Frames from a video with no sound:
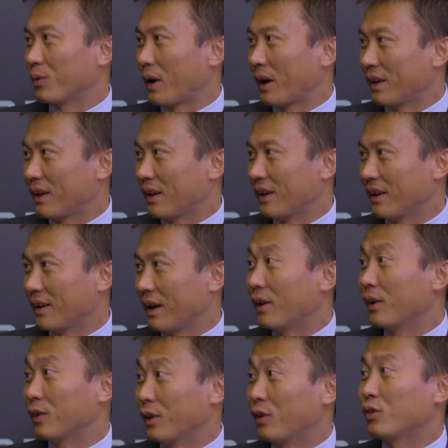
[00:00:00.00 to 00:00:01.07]
right there,
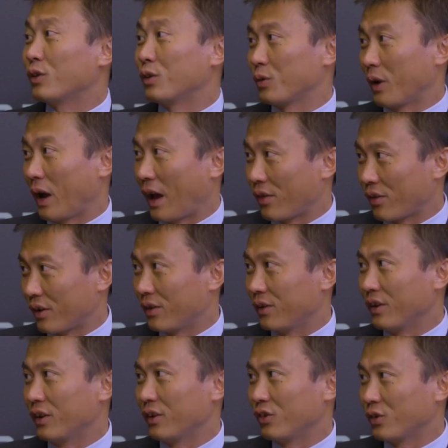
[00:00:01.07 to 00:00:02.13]
in addition to ethical
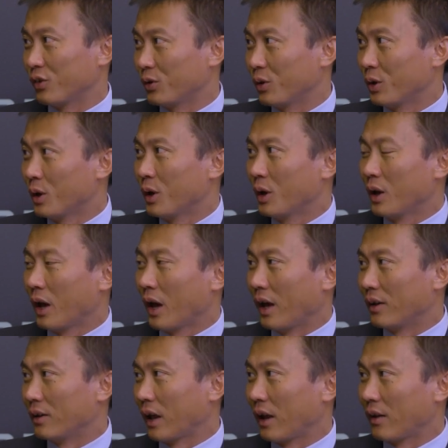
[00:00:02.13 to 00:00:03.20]
issue.
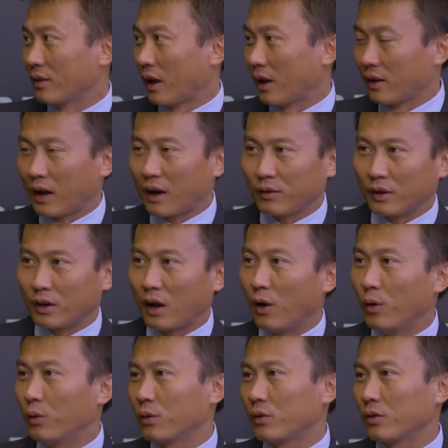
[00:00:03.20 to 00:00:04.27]
And then that how the
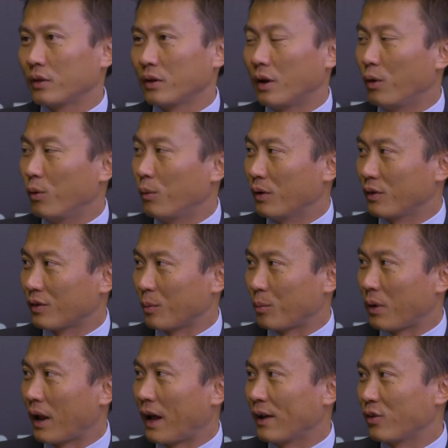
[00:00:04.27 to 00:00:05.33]
whole
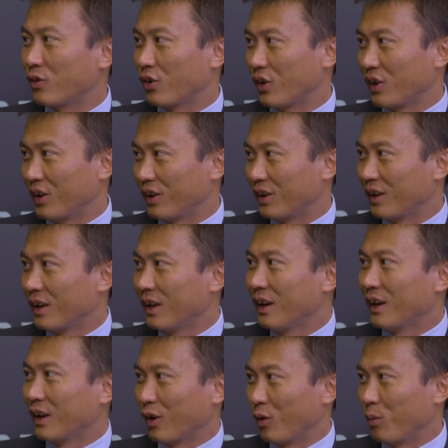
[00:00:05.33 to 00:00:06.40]
supply chain,
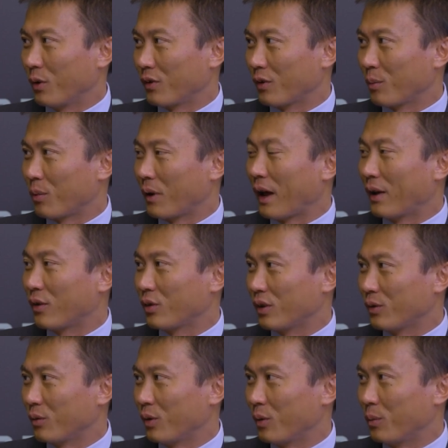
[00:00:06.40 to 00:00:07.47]
global supply
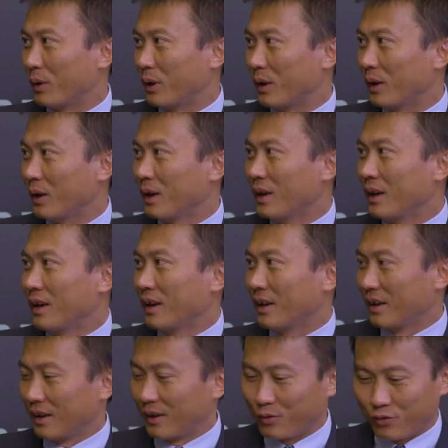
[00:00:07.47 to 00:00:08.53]
chain will be
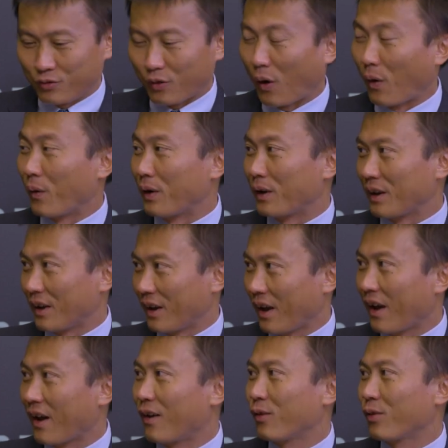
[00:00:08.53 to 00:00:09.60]
flowing in a
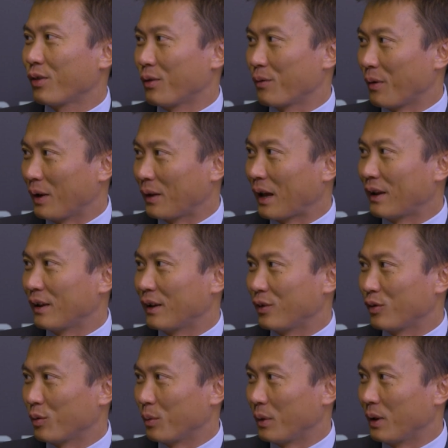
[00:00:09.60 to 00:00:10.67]
healthy way, that needs
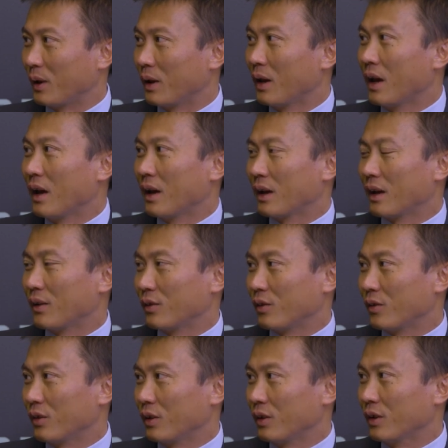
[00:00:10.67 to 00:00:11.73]
to be
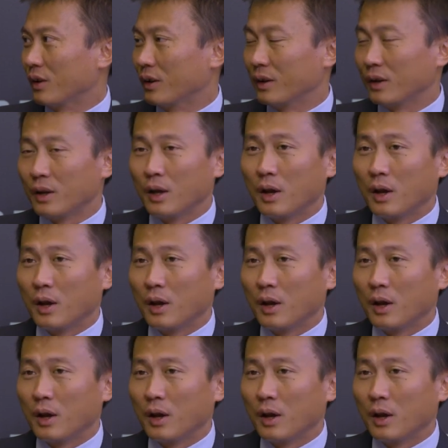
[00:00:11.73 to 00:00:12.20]
considered.